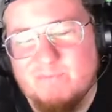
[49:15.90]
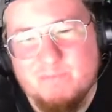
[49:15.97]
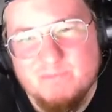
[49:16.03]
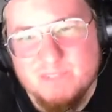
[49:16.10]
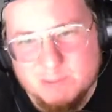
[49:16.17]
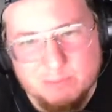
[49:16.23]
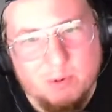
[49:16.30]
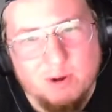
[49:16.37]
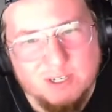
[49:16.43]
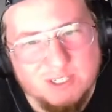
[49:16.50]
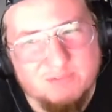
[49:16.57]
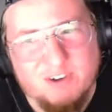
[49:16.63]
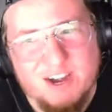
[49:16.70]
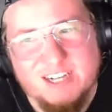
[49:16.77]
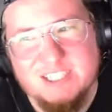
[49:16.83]
sports
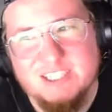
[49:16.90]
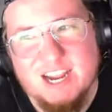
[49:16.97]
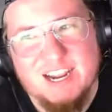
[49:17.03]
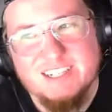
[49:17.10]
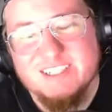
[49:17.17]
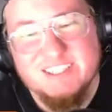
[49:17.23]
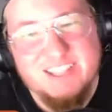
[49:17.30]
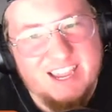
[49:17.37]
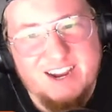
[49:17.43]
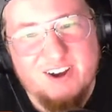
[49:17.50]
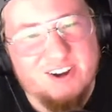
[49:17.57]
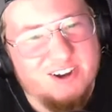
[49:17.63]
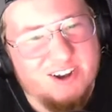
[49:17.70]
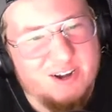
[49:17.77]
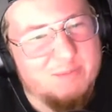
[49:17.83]
franchise. They
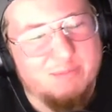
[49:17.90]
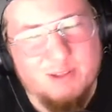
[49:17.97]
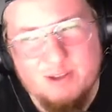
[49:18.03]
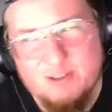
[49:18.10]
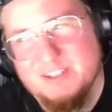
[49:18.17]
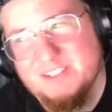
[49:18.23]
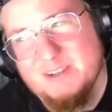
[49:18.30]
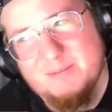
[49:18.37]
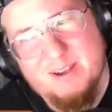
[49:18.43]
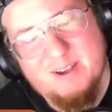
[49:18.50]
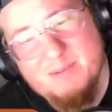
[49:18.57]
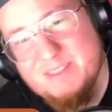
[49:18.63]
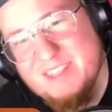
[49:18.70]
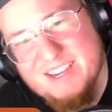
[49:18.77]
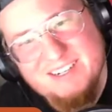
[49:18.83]
are gonna blow this somehow,
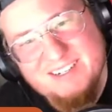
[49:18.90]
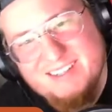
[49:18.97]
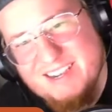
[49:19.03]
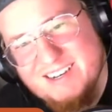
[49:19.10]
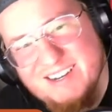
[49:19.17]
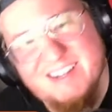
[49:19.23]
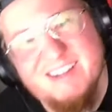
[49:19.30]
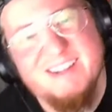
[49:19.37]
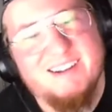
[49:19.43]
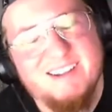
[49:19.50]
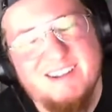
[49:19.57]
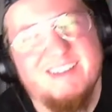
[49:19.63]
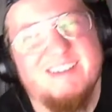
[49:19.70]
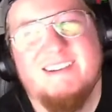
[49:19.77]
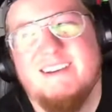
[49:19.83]
but they didn't.
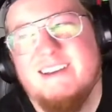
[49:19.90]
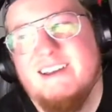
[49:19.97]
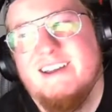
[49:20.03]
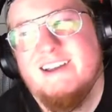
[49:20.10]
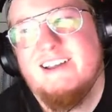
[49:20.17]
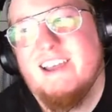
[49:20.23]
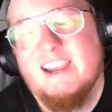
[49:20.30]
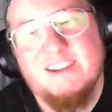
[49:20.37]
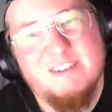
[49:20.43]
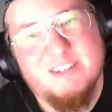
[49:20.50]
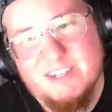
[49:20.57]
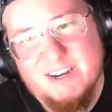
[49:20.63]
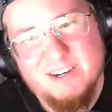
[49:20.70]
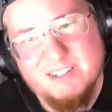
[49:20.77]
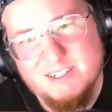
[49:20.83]
And like you
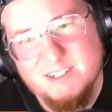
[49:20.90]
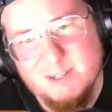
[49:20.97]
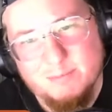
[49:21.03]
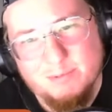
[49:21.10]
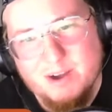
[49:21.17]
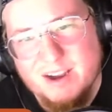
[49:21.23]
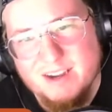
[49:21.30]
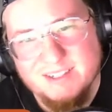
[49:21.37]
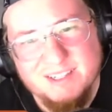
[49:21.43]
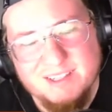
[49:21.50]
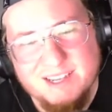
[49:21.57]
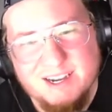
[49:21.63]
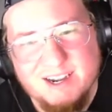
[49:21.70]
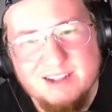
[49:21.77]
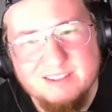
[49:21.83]
said, it's a surprise that
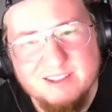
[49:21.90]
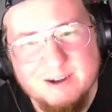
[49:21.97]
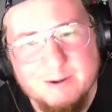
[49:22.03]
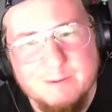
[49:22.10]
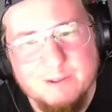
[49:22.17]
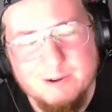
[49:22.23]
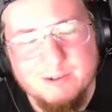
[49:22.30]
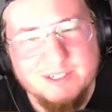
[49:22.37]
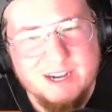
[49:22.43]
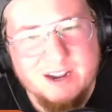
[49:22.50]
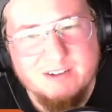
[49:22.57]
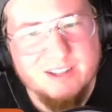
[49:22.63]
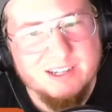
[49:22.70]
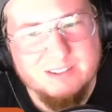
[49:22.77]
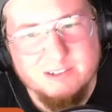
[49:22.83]
they got there. They're
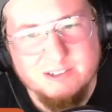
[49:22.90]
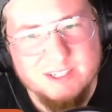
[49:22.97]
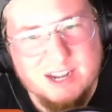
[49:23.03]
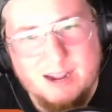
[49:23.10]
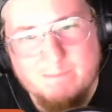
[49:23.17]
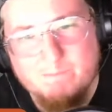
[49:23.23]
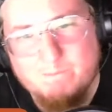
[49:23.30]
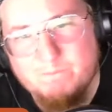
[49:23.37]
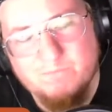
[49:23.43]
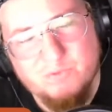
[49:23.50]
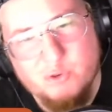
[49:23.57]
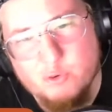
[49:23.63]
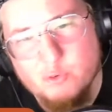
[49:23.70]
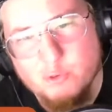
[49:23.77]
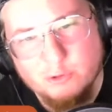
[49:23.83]
down like their top
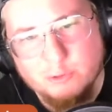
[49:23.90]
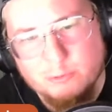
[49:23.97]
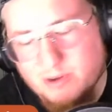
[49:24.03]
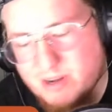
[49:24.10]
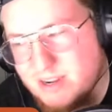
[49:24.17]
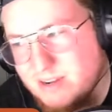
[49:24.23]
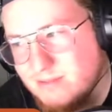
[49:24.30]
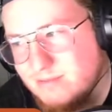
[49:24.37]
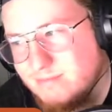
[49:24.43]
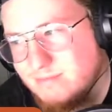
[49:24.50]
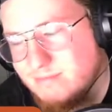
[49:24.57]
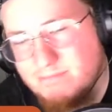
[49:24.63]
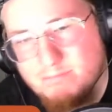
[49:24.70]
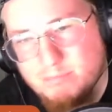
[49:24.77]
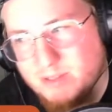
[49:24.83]
2 or 3
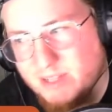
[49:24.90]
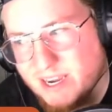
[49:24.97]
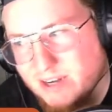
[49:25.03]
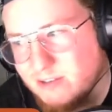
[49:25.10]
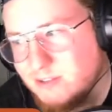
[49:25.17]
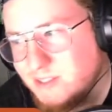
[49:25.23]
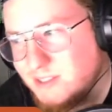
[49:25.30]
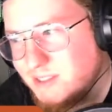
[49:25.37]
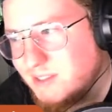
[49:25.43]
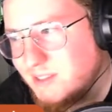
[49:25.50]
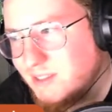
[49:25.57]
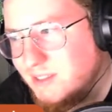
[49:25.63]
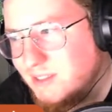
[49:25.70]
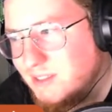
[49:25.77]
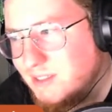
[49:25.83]
players.
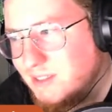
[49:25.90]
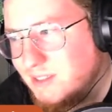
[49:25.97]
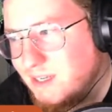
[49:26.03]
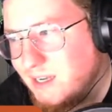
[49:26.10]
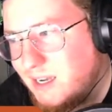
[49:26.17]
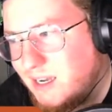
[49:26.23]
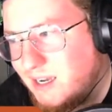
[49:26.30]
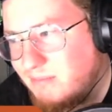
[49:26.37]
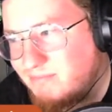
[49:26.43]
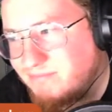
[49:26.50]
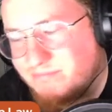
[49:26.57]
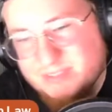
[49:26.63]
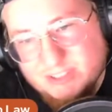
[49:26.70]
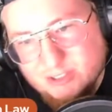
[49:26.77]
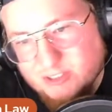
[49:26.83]
Yeah,
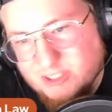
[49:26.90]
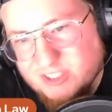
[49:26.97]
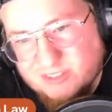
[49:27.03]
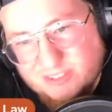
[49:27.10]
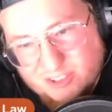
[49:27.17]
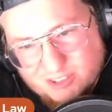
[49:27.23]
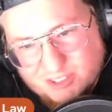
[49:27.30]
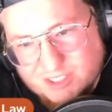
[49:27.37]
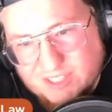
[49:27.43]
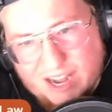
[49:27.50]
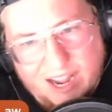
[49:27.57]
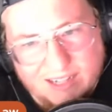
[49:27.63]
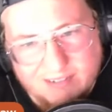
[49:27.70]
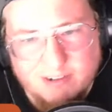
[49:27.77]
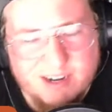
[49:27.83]
including they're just
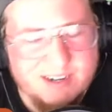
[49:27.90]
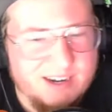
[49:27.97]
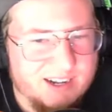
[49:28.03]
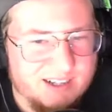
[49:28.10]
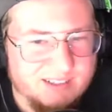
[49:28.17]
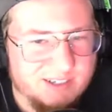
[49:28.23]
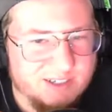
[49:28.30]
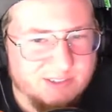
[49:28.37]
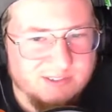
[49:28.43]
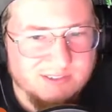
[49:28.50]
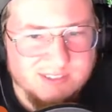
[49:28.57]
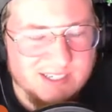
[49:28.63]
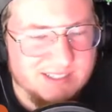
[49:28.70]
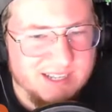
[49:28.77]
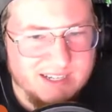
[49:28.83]
hot right now though,
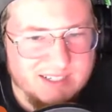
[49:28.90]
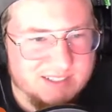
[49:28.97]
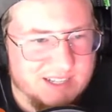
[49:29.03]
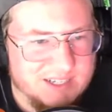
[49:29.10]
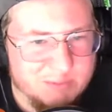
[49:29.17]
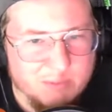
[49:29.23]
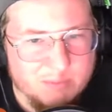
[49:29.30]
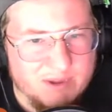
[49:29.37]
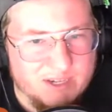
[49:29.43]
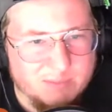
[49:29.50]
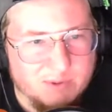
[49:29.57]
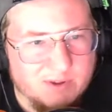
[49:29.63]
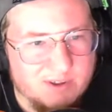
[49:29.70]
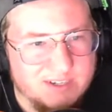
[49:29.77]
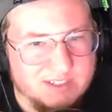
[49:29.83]
and that's what
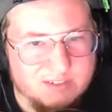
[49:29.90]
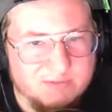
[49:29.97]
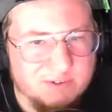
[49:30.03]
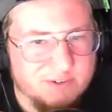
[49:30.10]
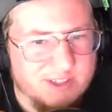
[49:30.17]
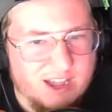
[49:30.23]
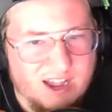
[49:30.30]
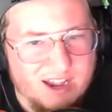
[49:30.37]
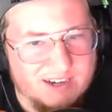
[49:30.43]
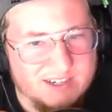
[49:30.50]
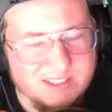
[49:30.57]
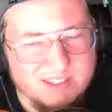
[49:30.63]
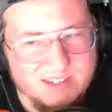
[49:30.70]
baseball is. If you're the hottest